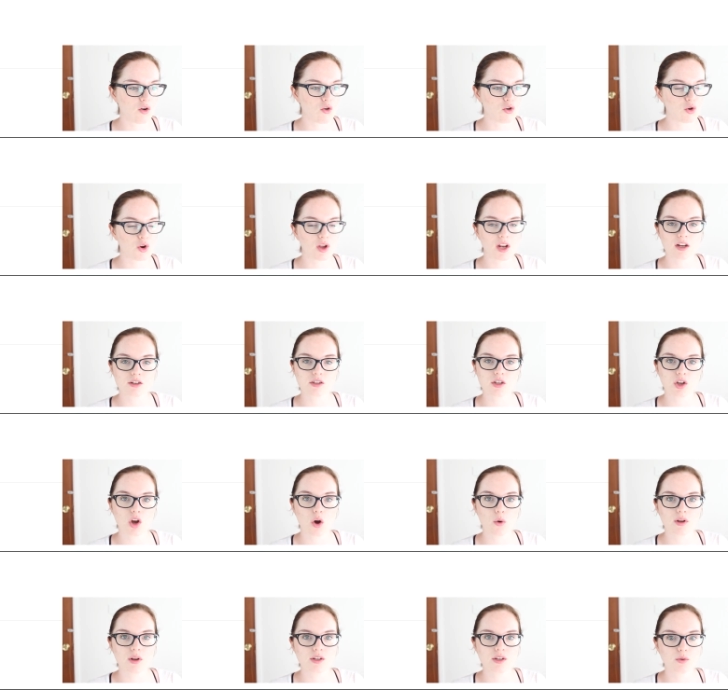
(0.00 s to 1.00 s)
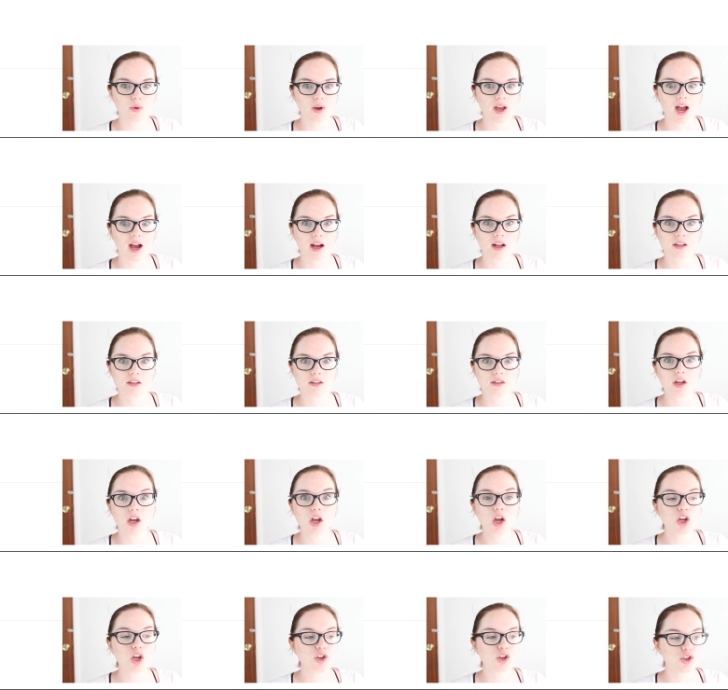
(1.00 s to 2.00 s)
or you can actually go into it and
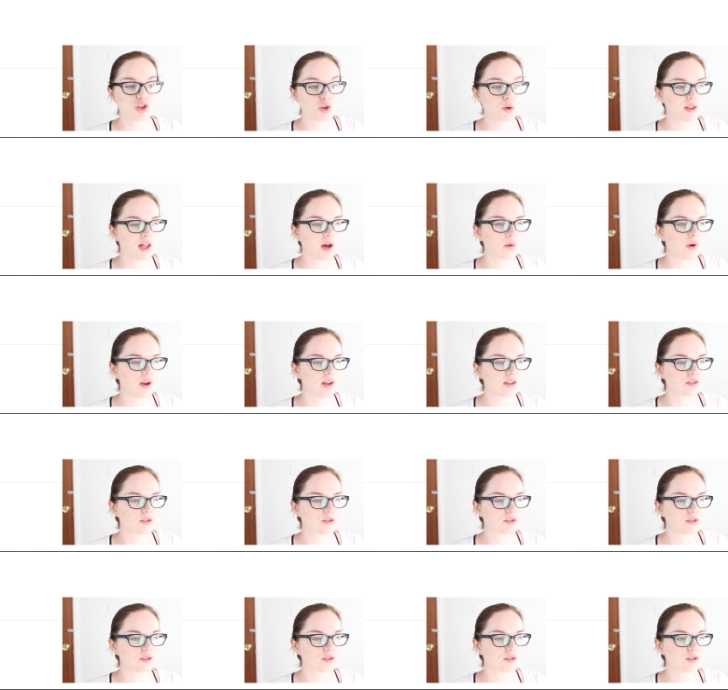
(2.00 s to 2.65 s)
do it that way.